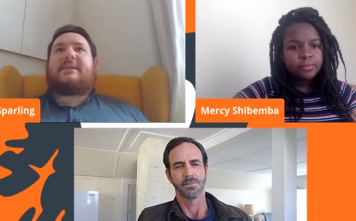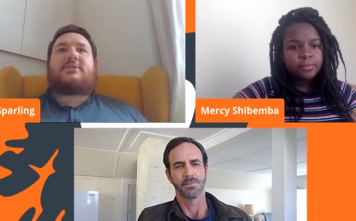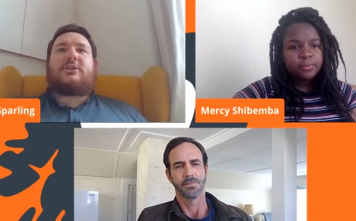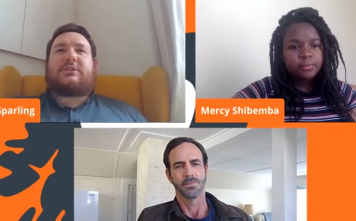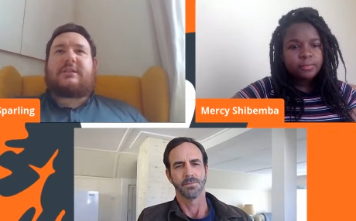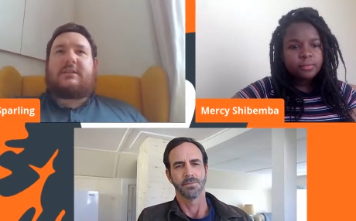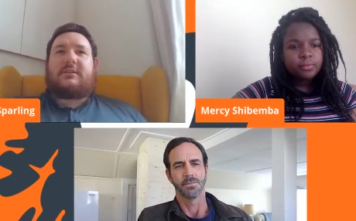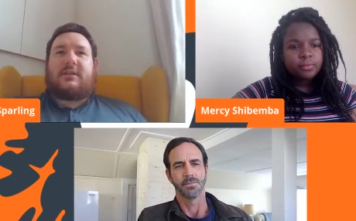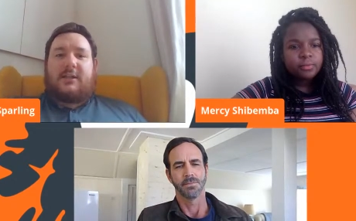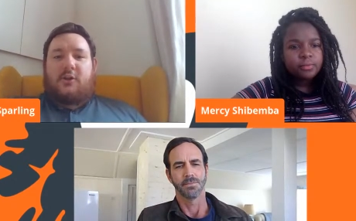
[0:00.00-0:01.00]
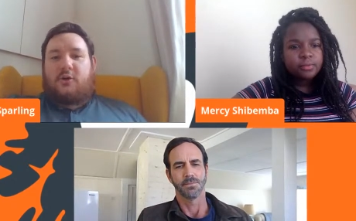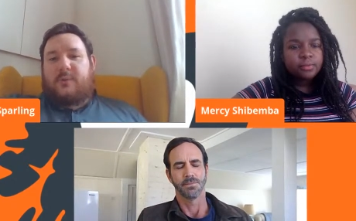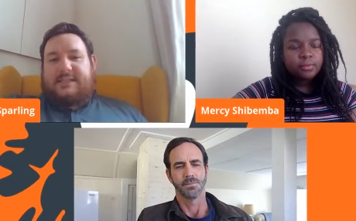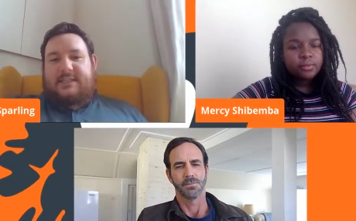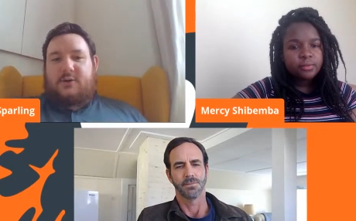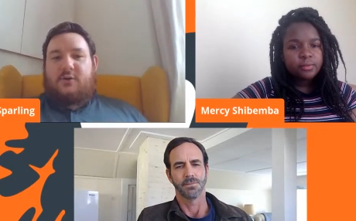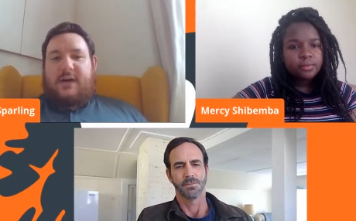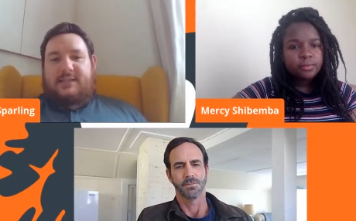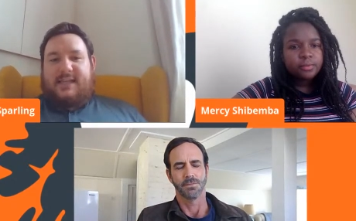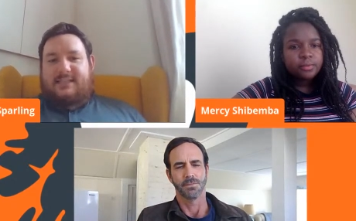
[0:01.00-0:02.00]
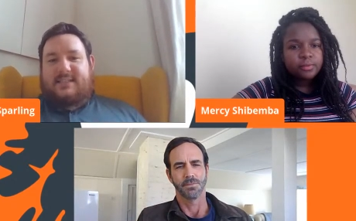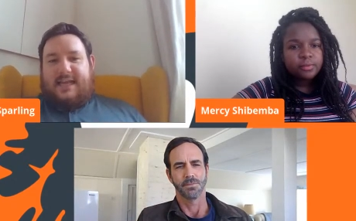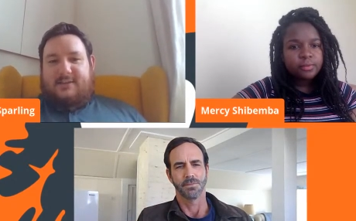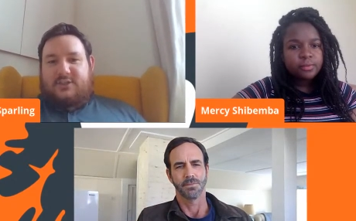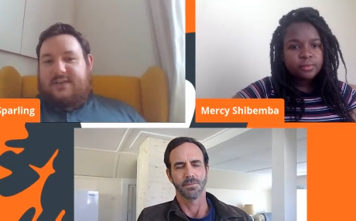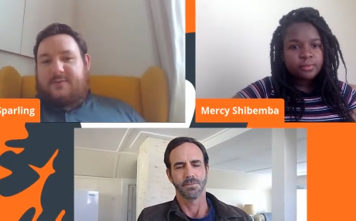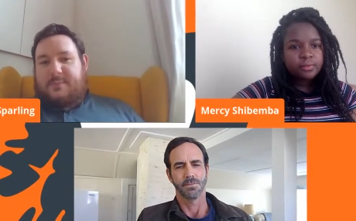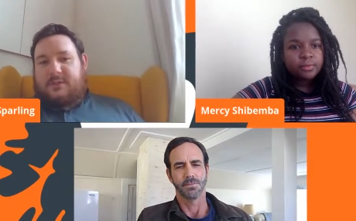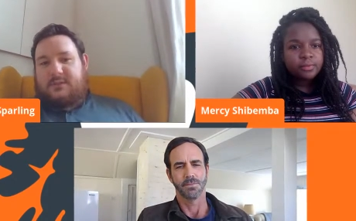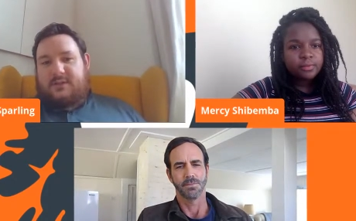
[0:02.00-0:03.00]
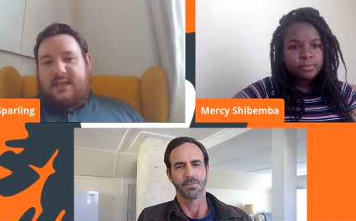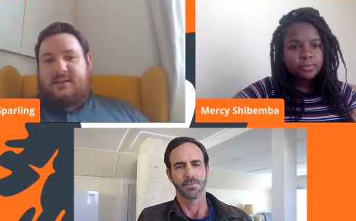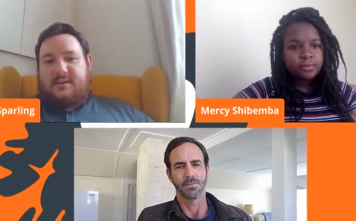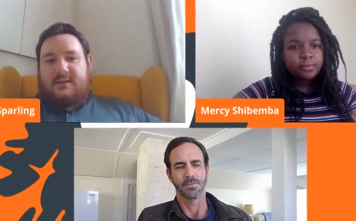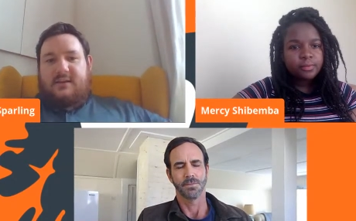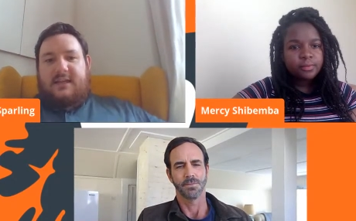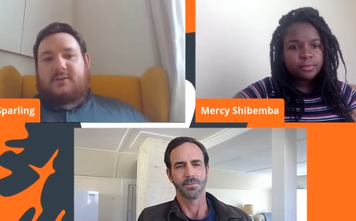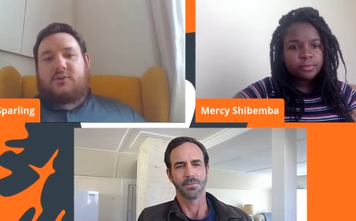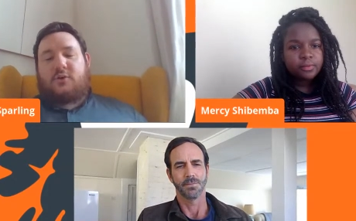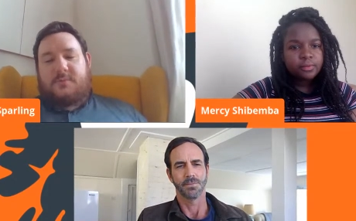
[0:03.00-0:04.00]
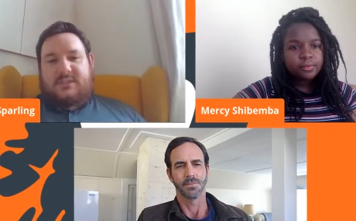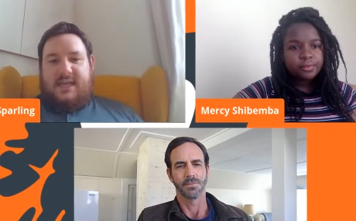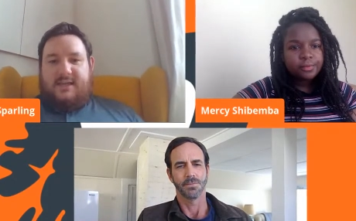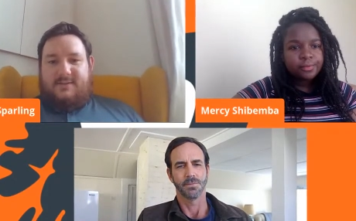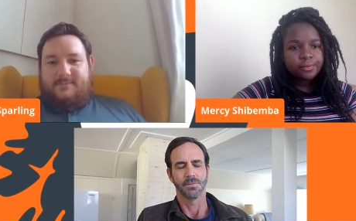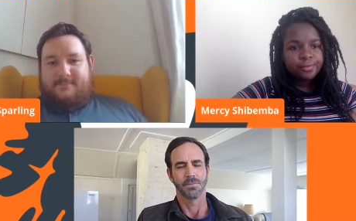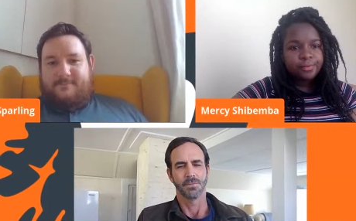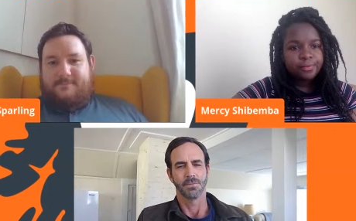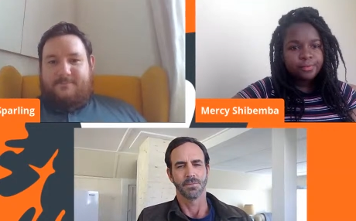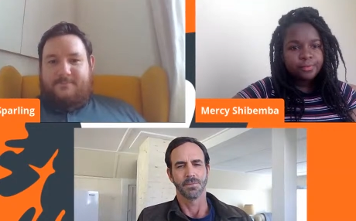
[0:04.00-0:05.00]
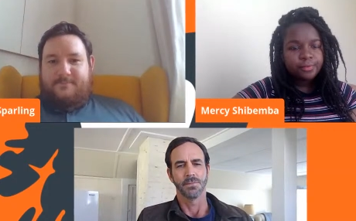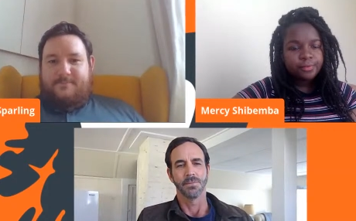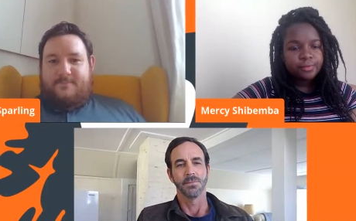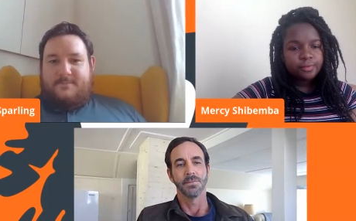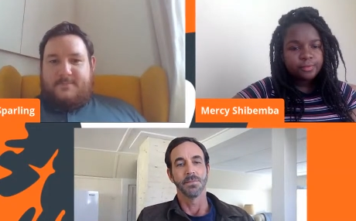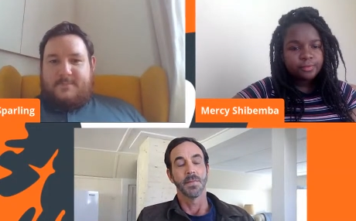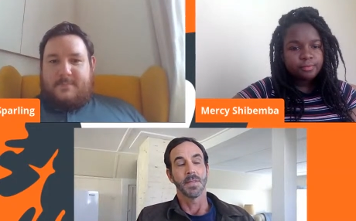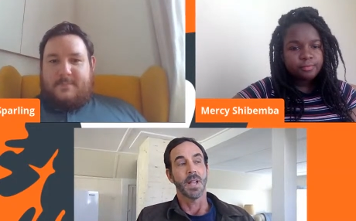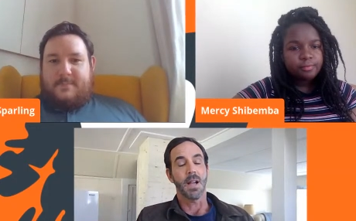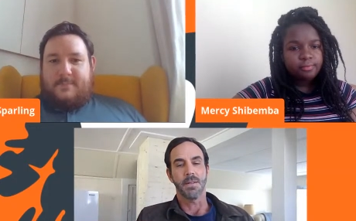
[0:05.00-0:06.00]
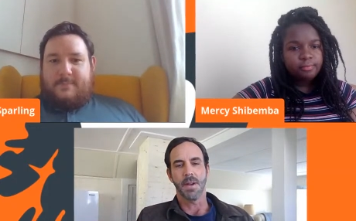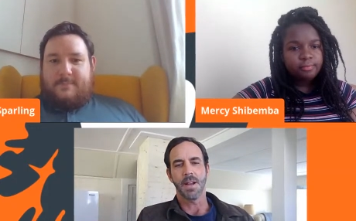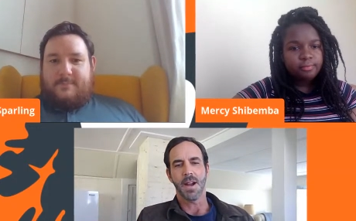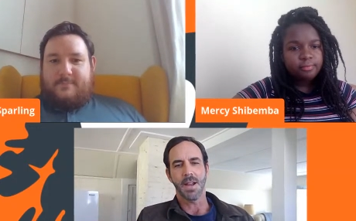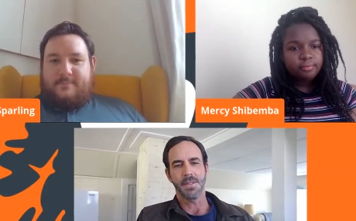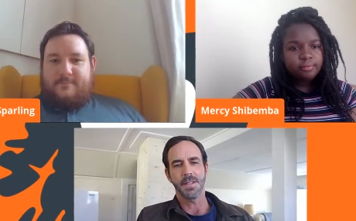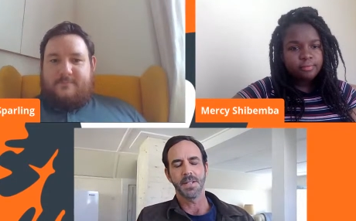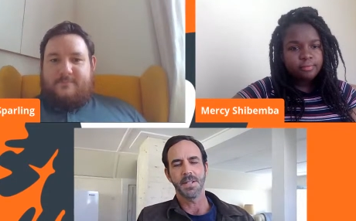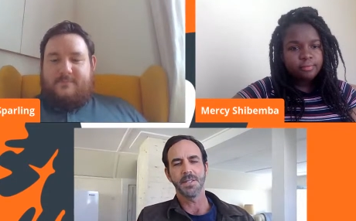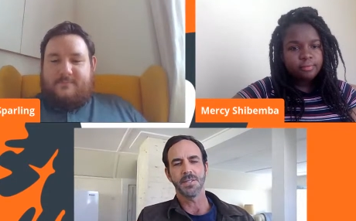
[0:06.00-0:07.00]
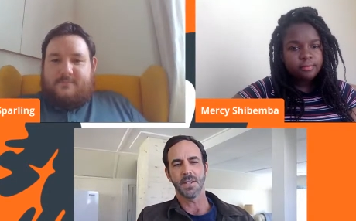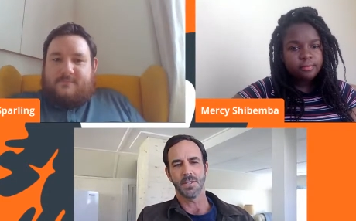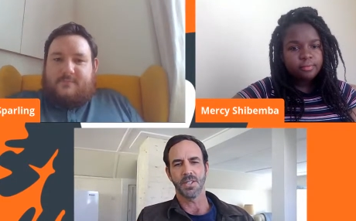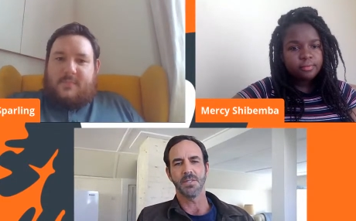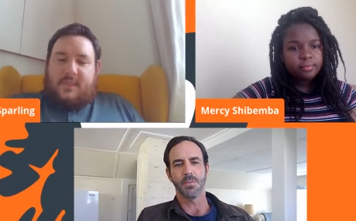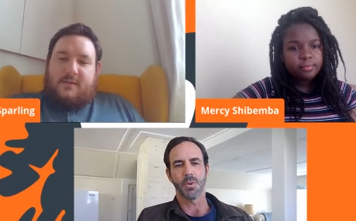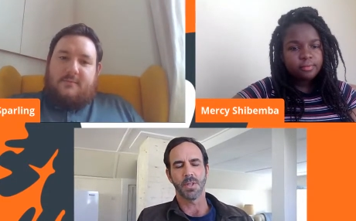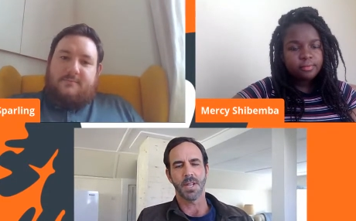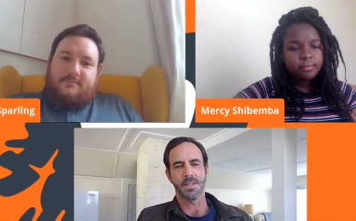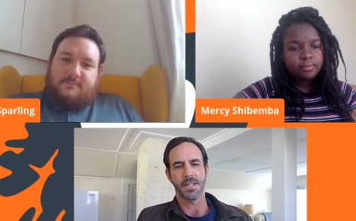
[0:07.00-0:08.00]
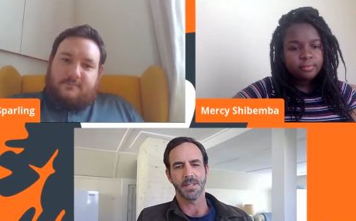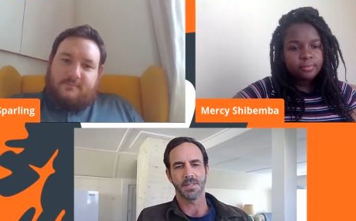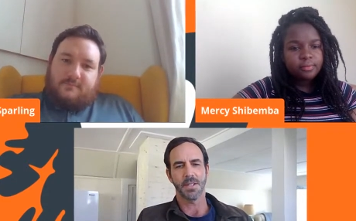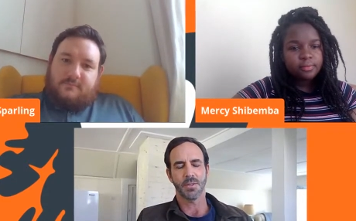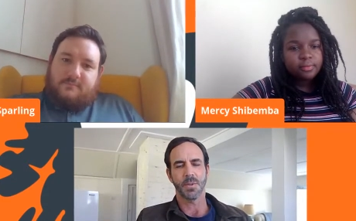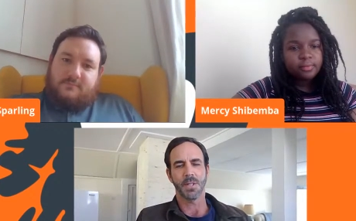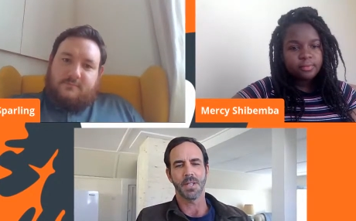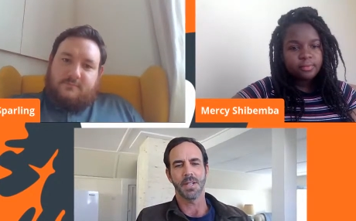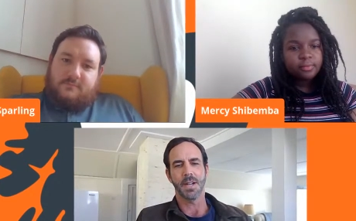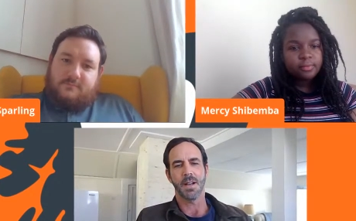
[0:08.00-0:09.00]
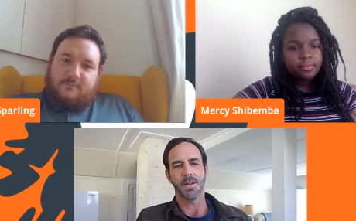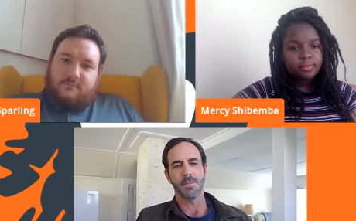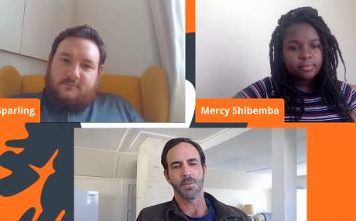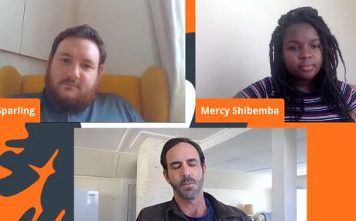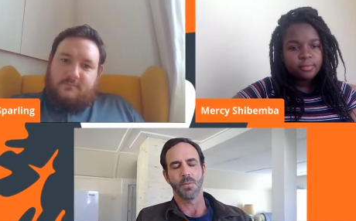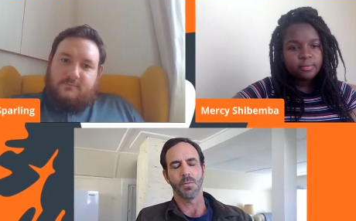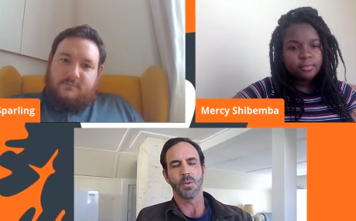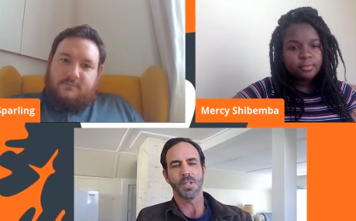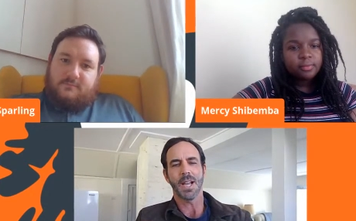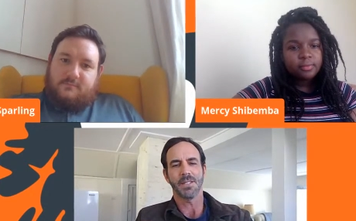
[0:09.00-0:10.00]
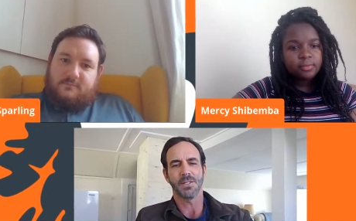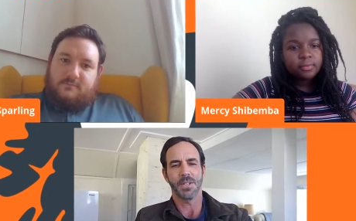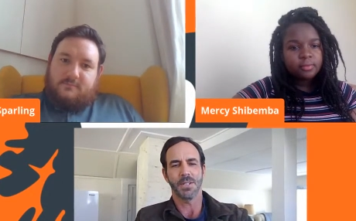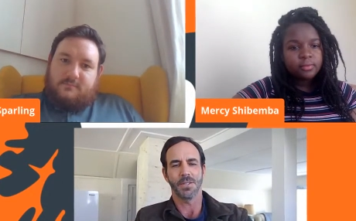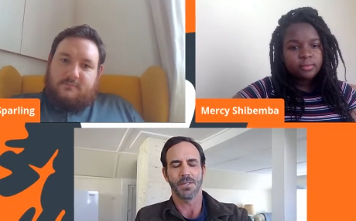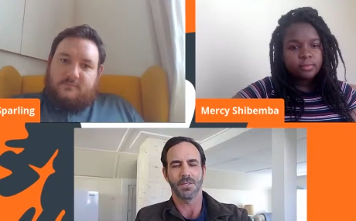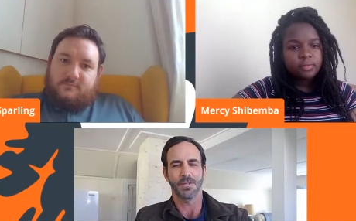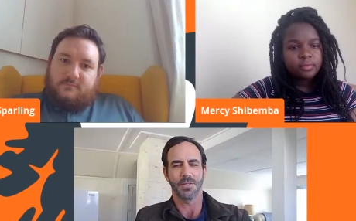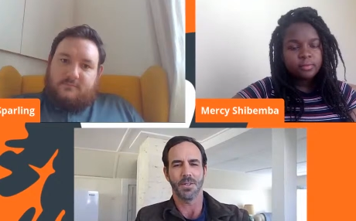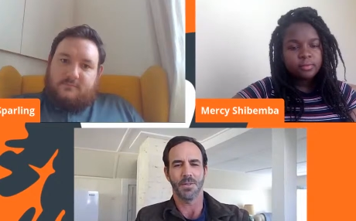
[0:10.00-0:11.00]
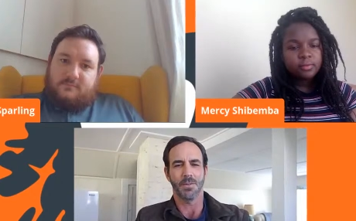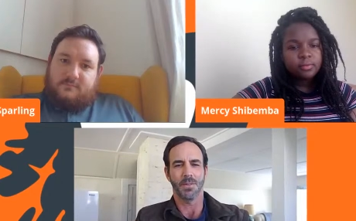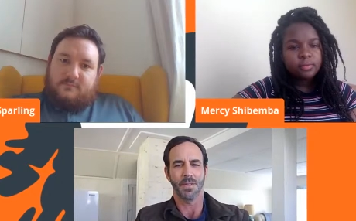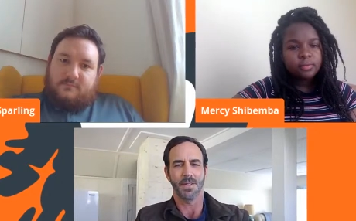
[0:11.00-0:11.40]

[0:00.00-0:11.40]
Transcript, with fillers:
Speaker 1: Is there still a long way to go? Is that achievable in, in a global setting?
Speaker 2: I, I, think it is achievable, and I think it's it's really um, relies very you know,